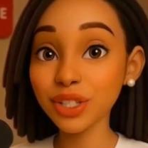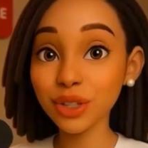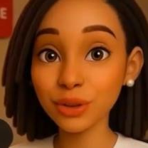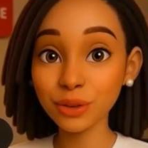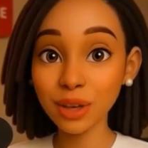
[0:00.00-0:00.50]

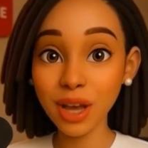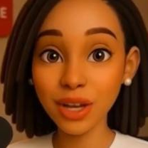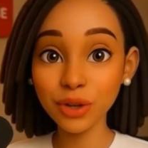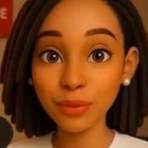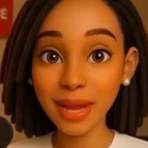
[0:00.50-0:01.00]
with you,
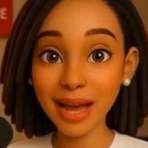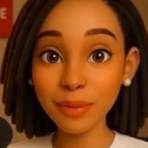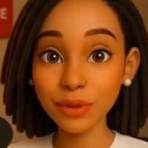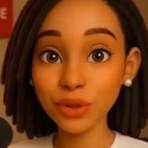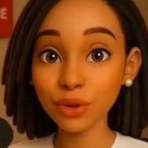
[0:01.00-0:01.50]
you'll be
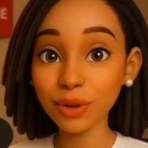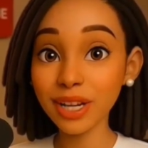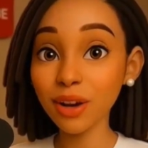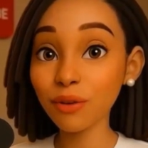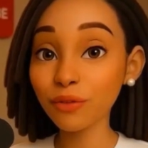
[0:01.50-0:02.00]
able to
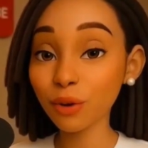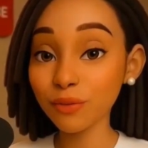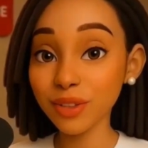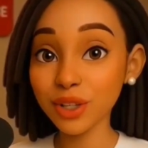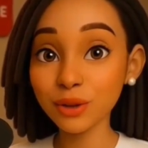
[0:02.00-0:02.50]
create
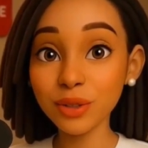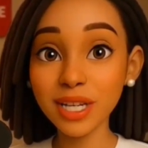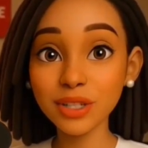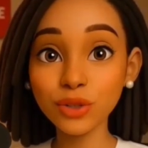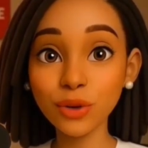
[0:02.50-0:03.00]
long-form
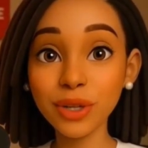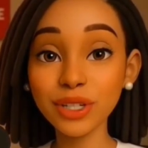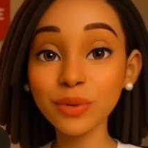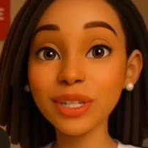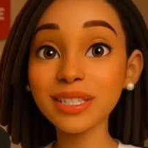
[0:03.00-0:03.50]
videos and
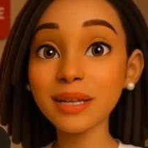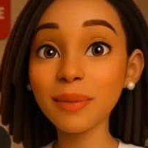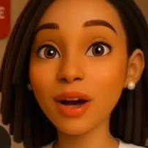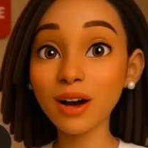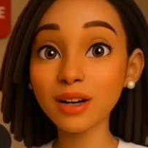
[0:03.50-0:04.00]
stories with the
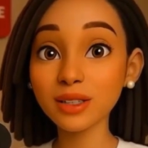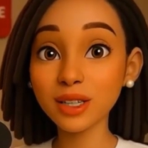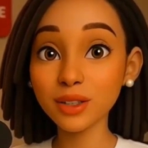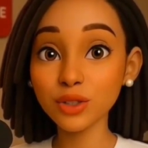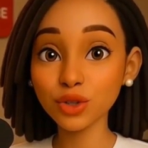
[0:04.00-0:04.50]
same
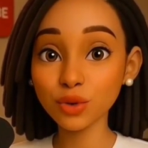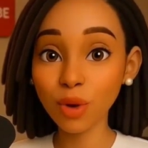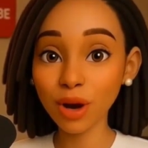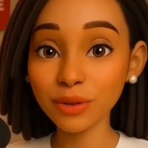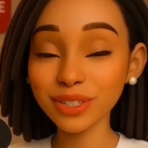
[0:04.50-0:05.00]
characters
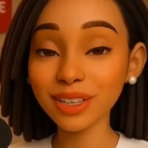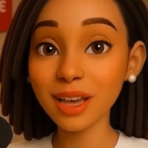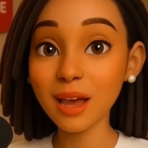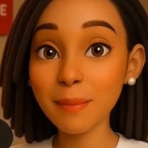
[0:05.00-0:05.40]
throughout